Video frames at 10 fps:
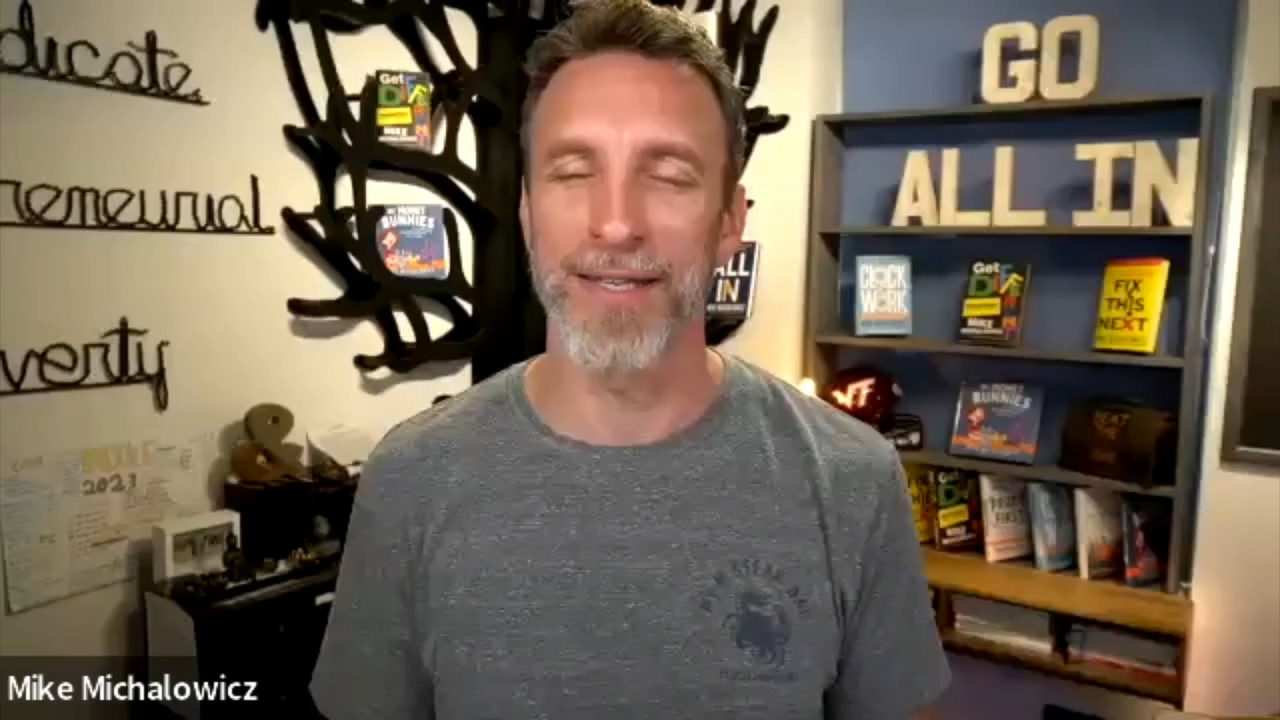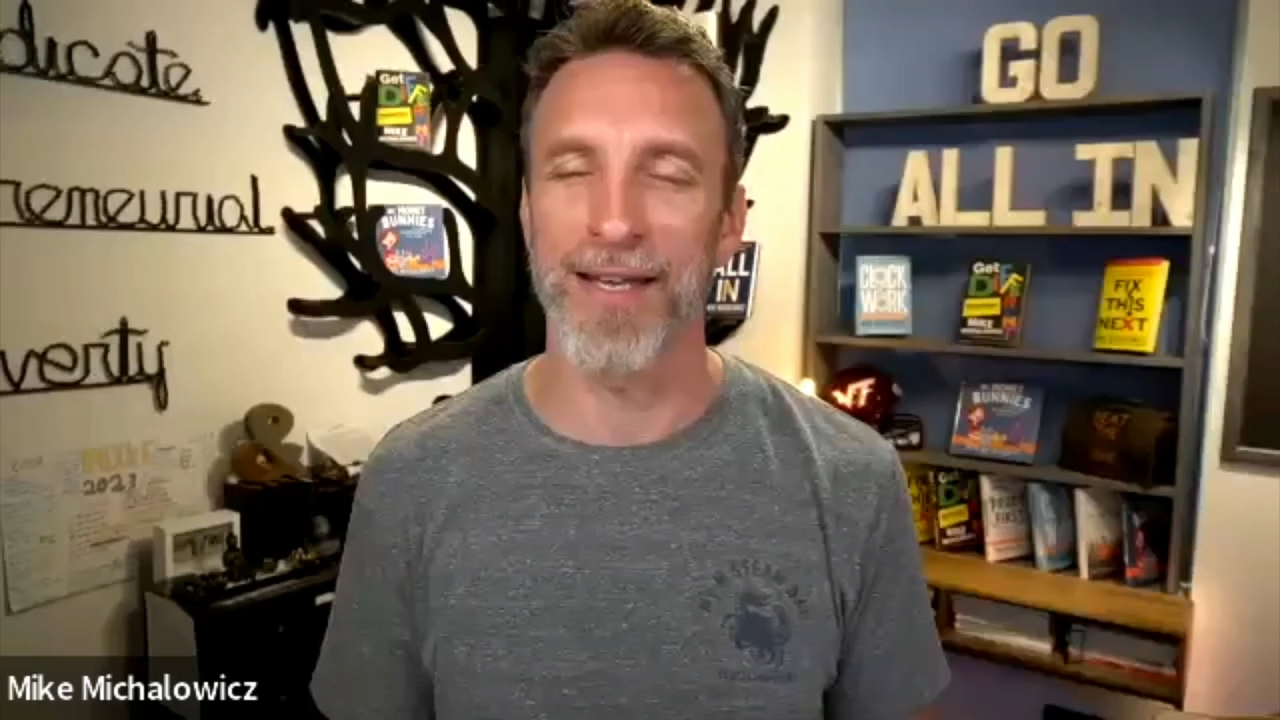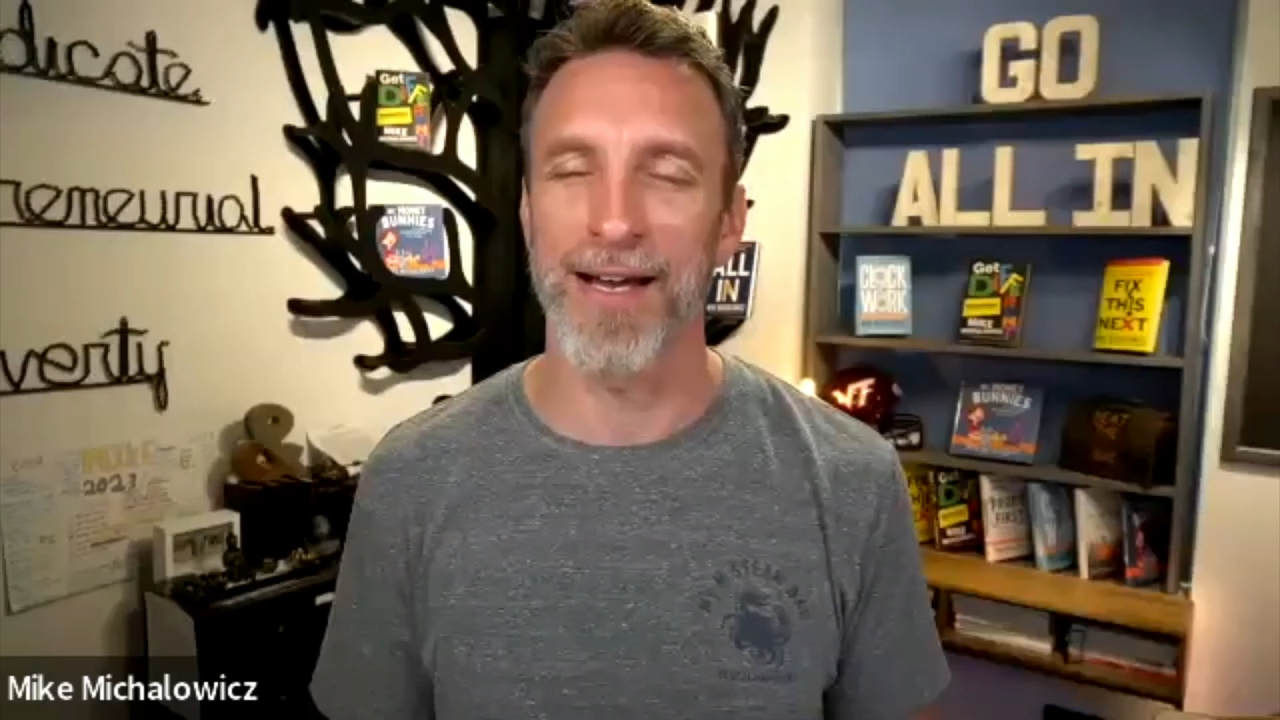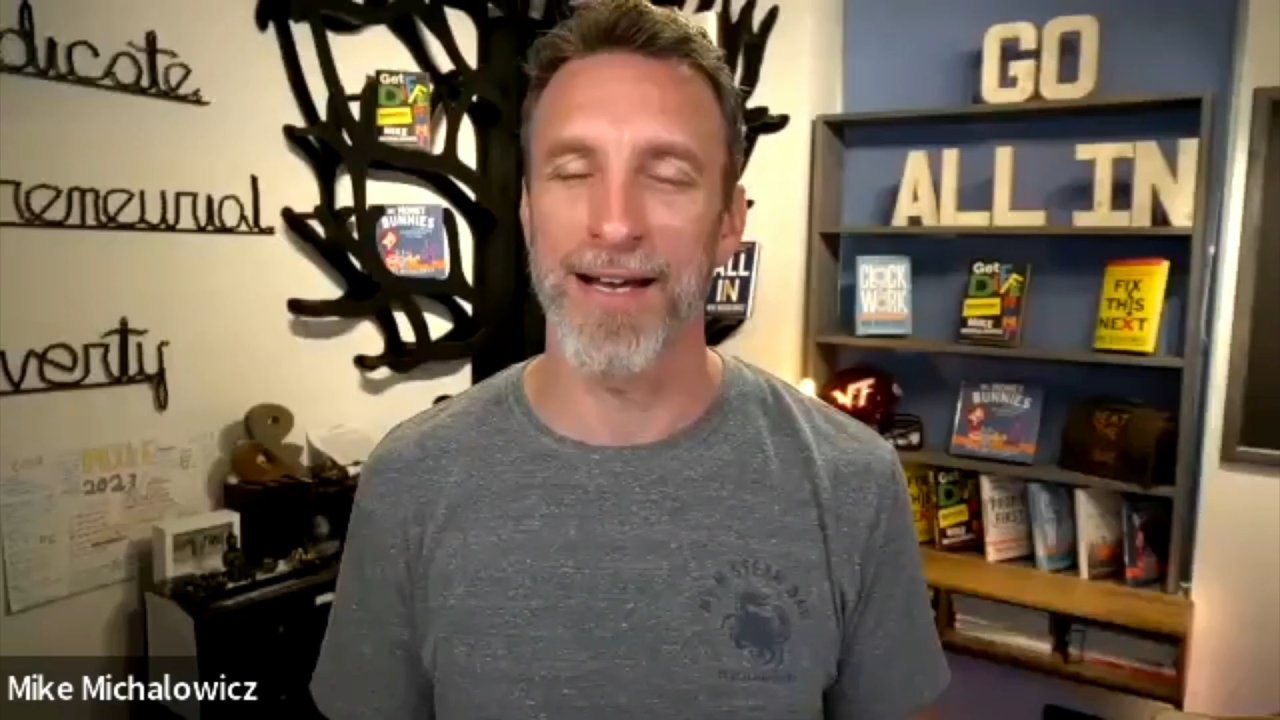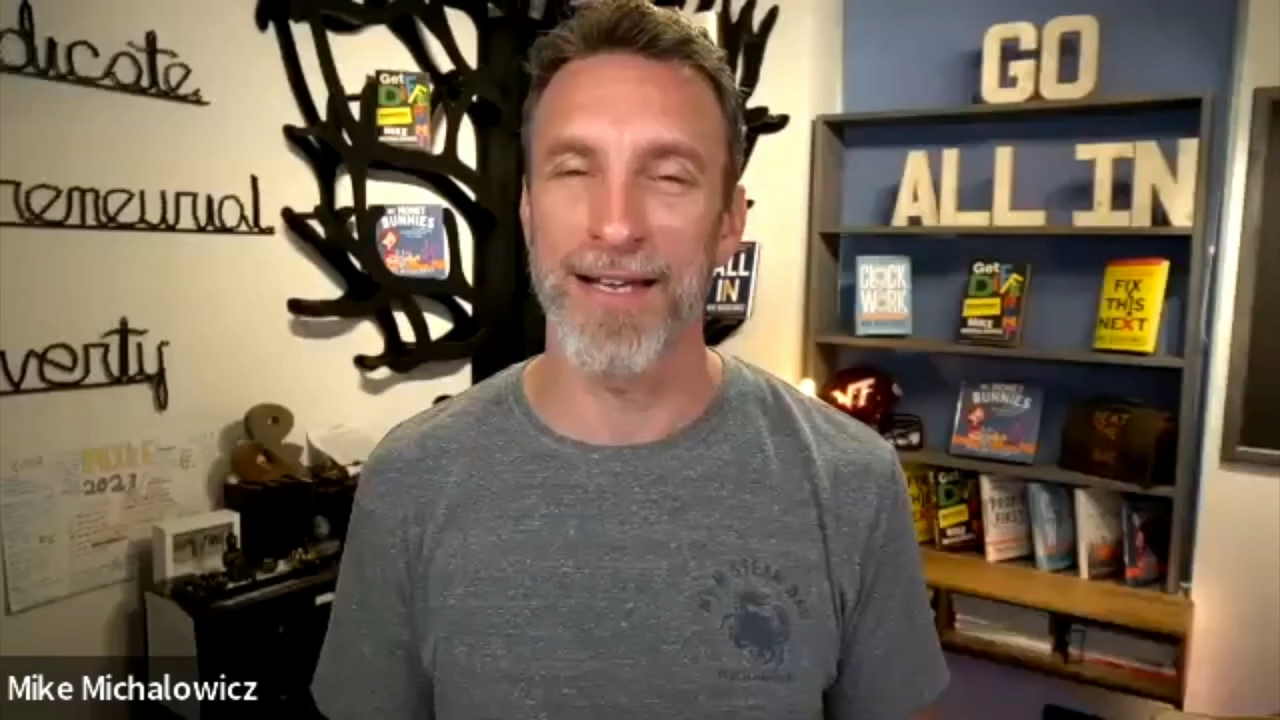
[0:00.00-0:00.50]

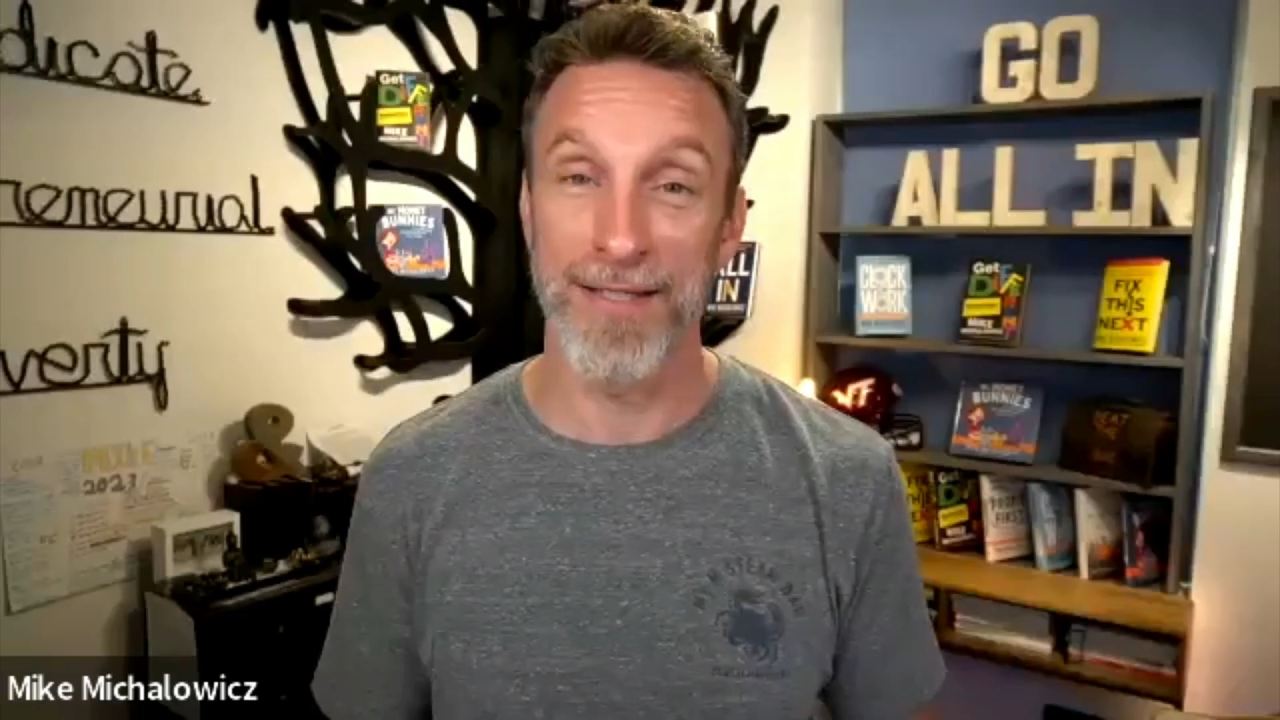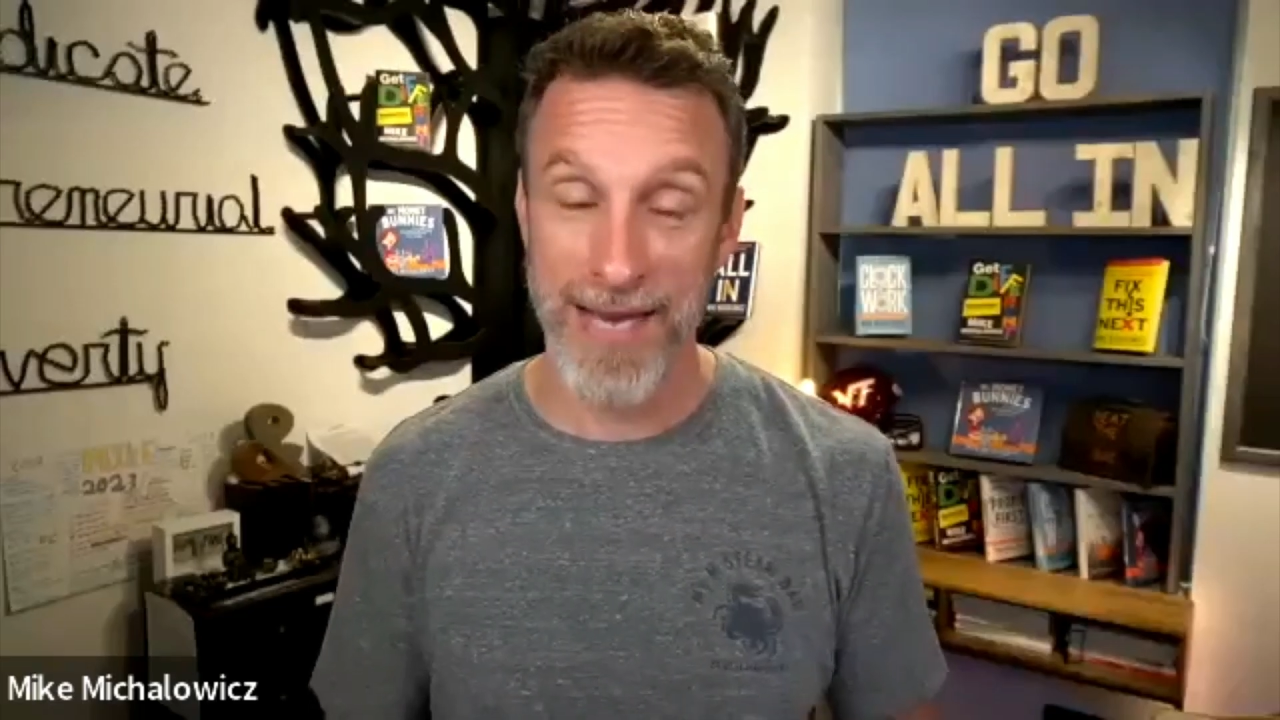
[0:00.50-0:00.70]
uh, his